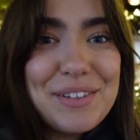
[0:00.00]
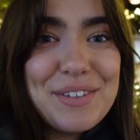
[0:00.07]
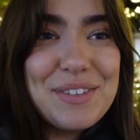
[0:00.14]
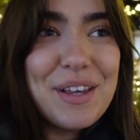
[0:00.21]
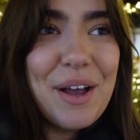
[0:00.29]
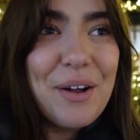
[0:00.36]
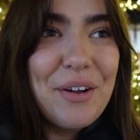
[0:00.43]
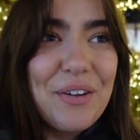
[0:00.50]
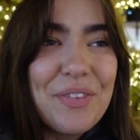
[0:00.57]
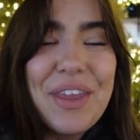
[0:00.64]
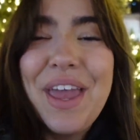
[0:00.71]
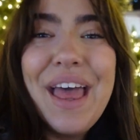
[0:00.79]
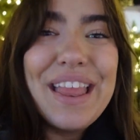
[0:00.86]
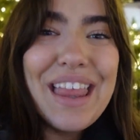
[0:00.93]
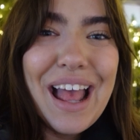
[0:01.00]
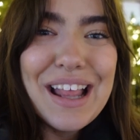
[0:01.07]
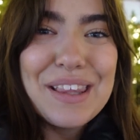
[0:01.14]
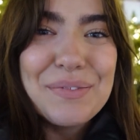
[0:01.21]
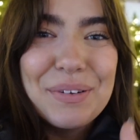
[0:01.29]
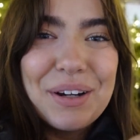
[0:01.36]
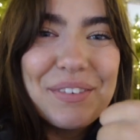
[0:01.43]
So
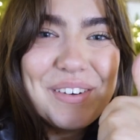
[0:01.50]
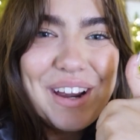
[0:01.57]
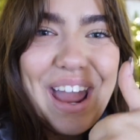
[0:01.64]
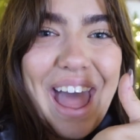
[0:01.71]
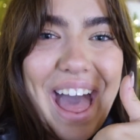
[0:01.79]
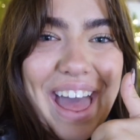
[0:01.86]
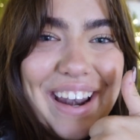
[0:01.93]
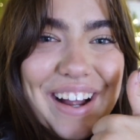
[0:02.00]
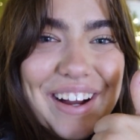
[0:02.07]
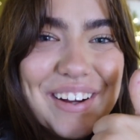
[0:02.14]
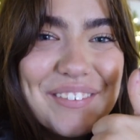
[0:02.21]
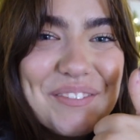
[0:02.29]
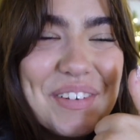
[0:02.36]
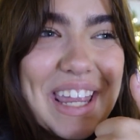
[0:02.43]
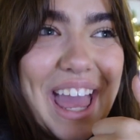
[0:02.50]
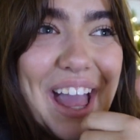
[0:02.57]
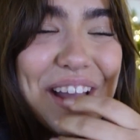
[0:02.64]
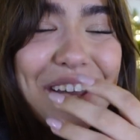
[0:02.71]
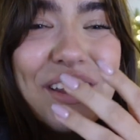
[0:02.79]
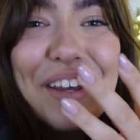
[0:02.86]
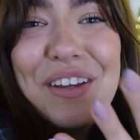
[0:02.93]
that's where we're at. Um, but
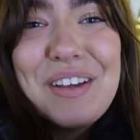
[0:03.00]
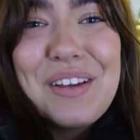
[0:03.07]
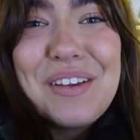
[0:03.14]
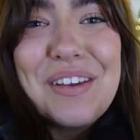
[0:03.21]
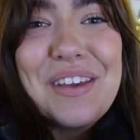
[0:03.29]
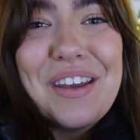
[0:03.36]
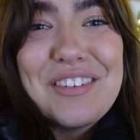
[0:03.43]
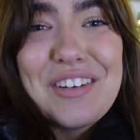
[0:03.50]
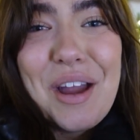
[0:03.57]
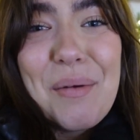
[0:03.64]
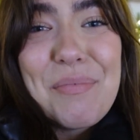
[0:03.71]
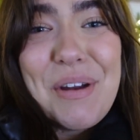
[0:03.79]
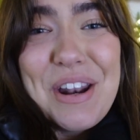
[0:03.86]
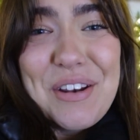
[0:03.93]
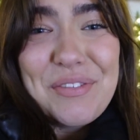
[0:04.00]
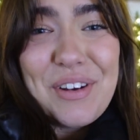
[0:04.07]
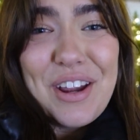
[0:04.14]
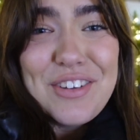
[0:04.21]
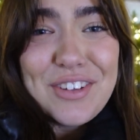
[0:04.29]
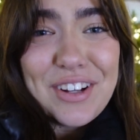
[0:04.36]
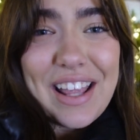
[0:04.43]
yeah, good job, Brendan
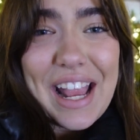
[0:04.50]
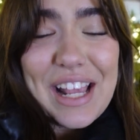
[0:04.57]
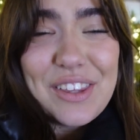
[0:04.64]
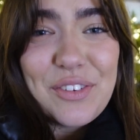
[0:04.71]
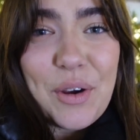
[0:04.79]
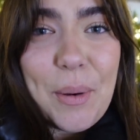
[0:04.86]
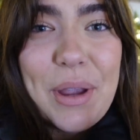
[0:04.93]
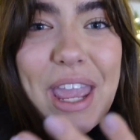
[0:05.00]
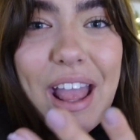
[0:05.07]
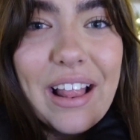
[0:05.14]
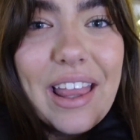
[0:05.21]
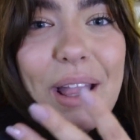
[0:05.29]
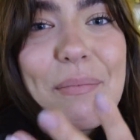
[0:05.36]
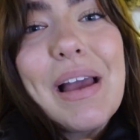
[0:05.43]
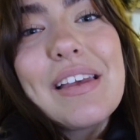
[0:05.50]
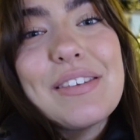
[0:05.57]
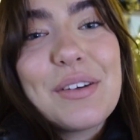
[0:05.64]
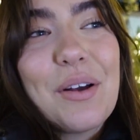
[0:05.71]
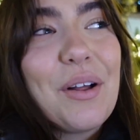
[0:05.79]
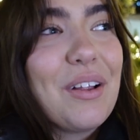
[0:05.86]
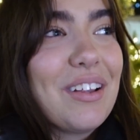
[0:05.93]
Fraser. Thanks for killing my
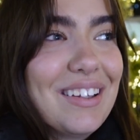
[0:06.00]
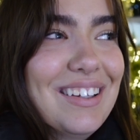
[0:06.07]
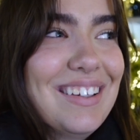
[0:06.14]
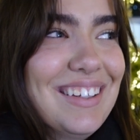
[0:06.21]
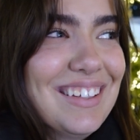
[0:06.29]
soul.